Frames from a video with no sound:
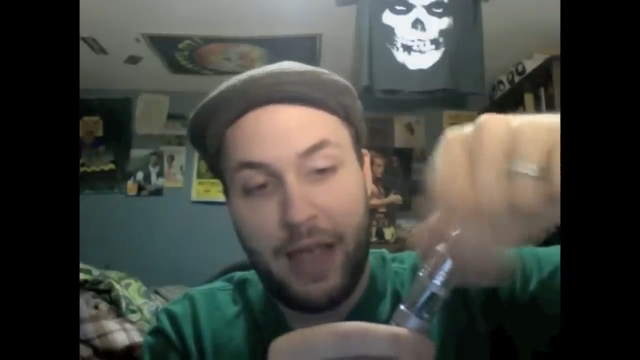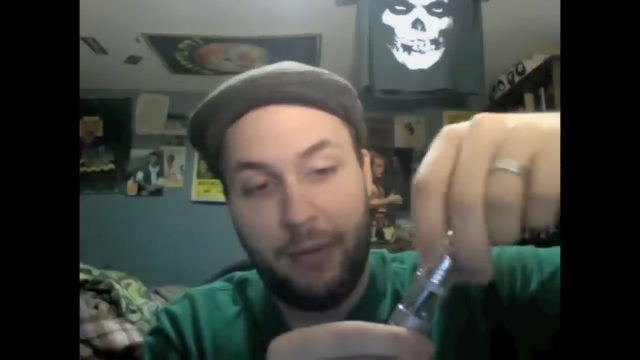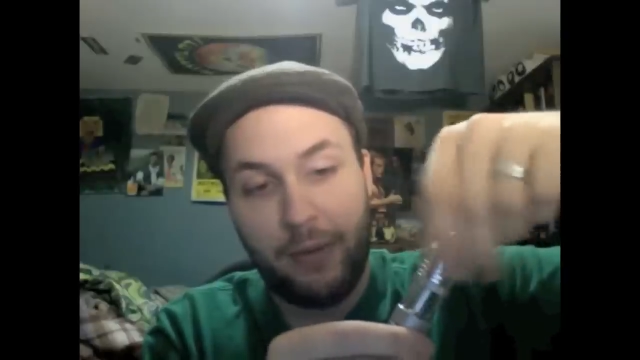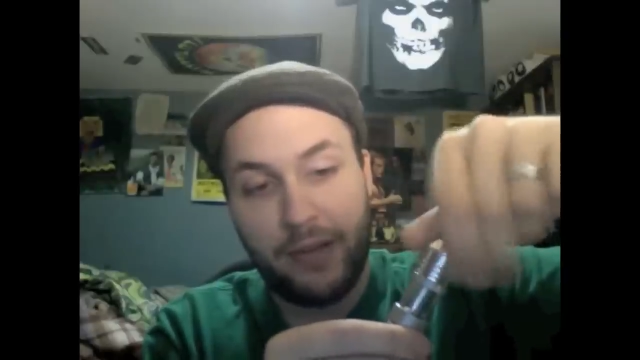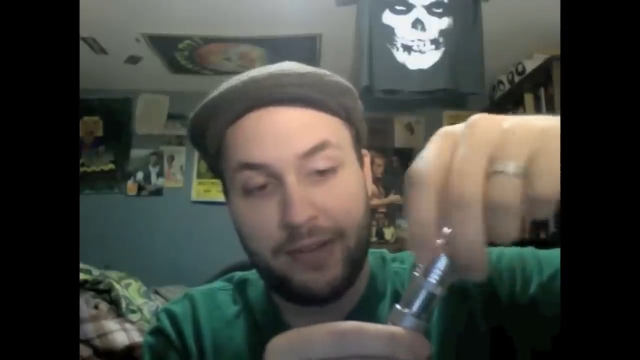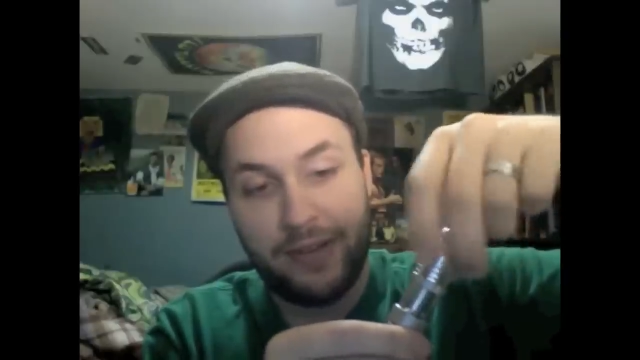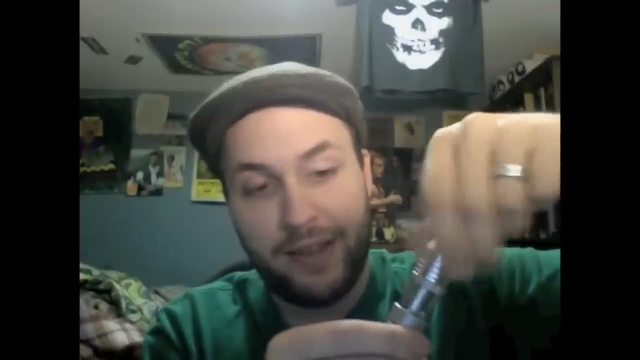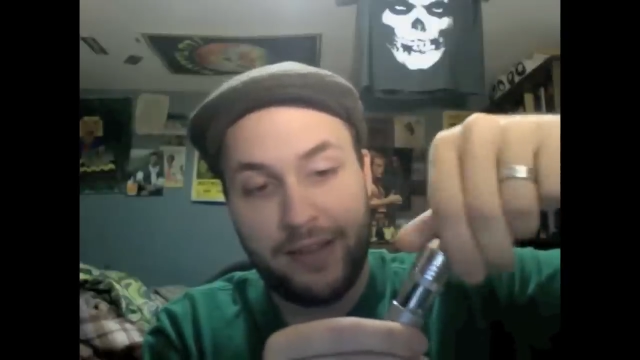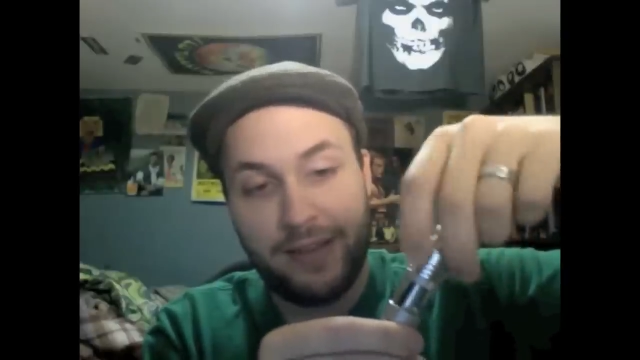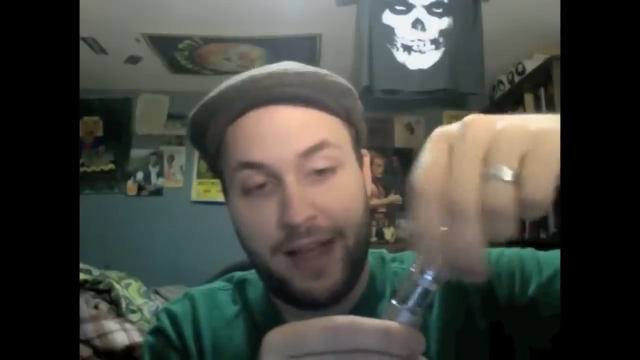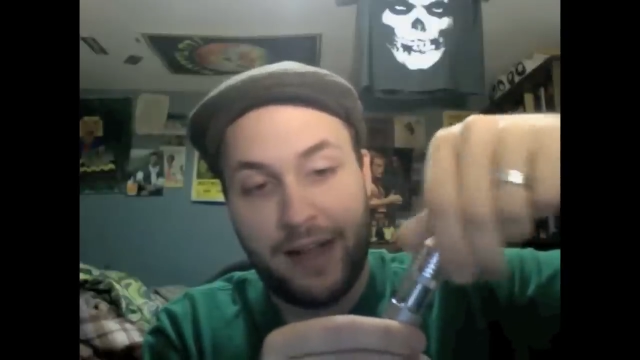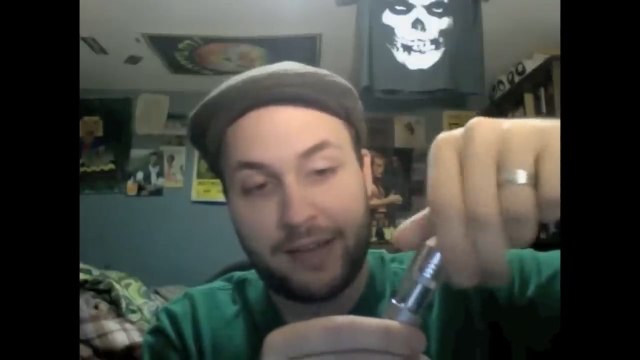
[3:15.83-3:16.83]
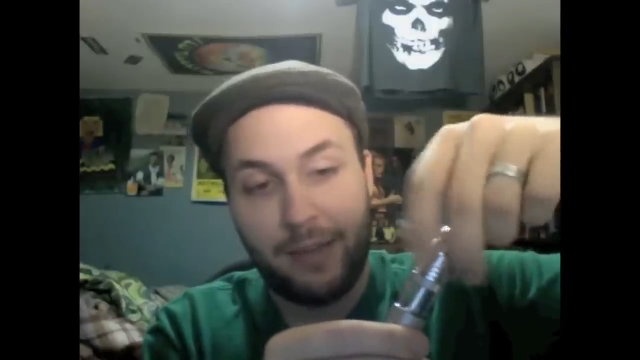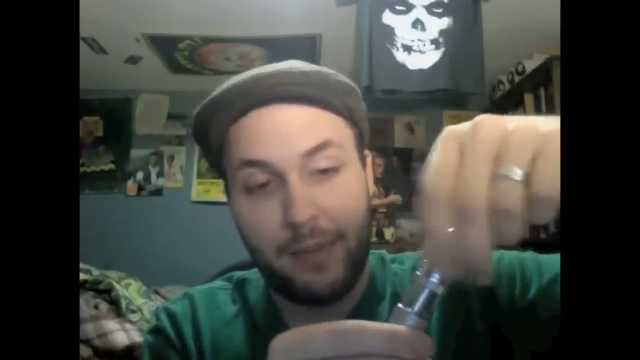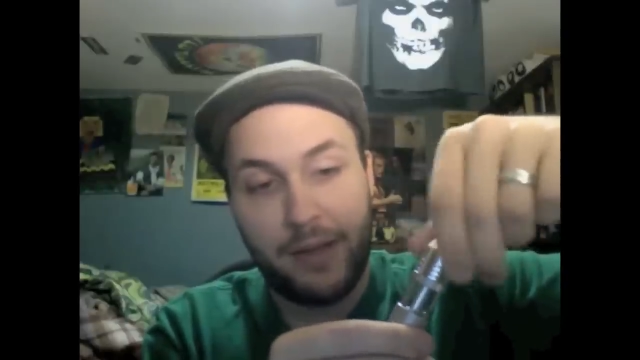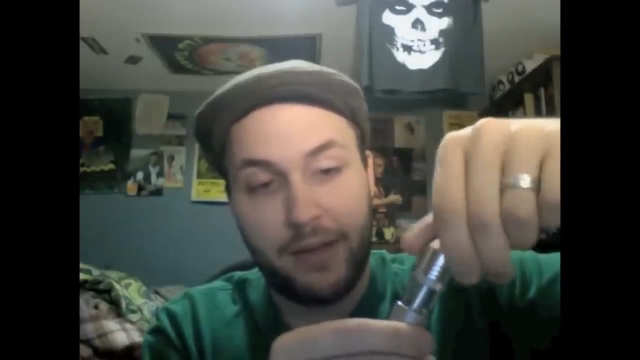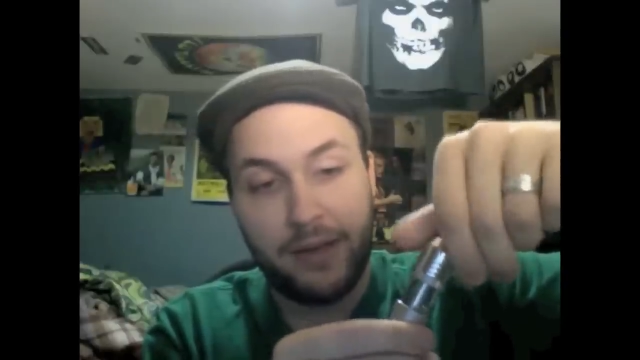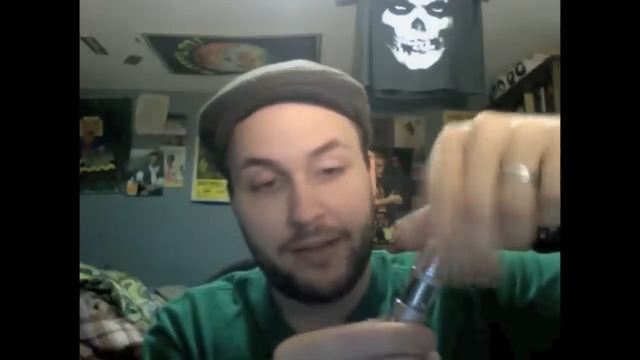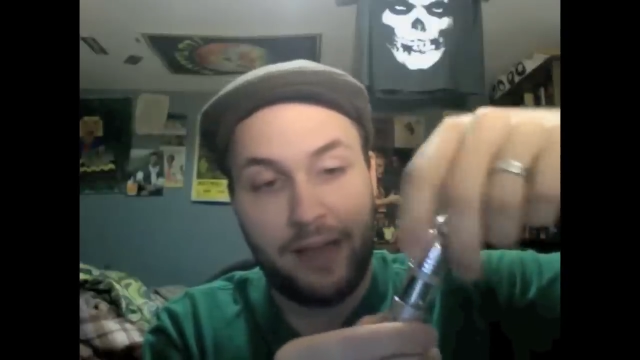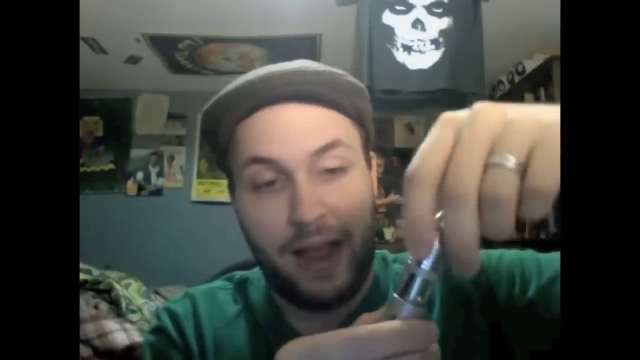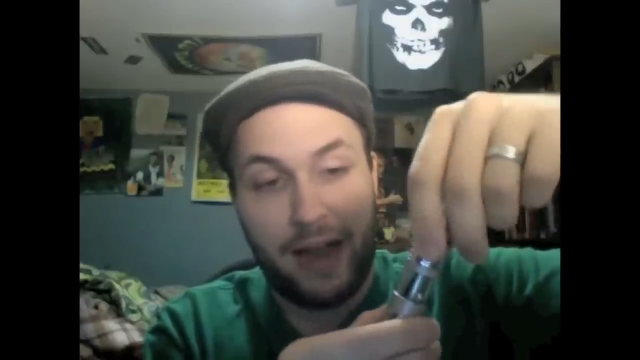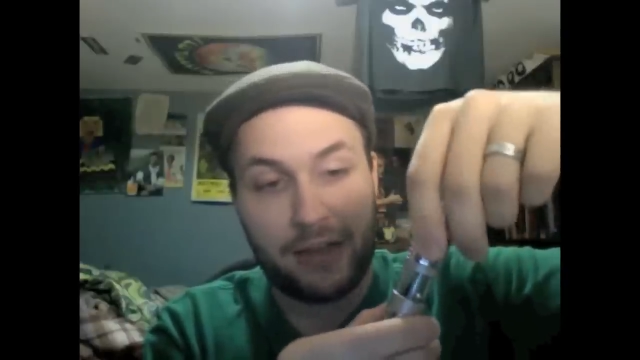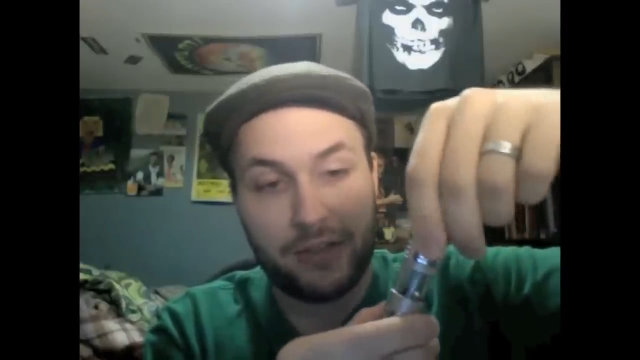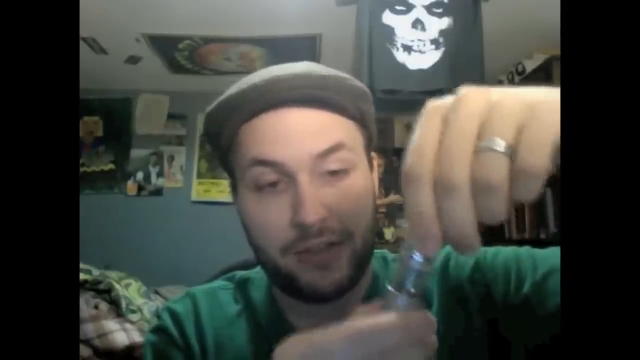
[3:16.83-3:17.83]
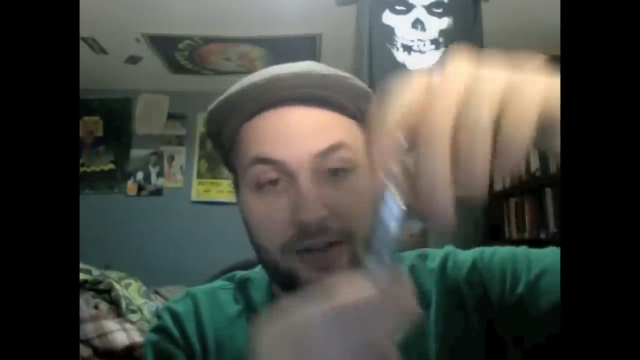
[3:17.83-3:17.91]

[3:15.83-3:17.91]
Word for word: And when I say exact, I mean it's actually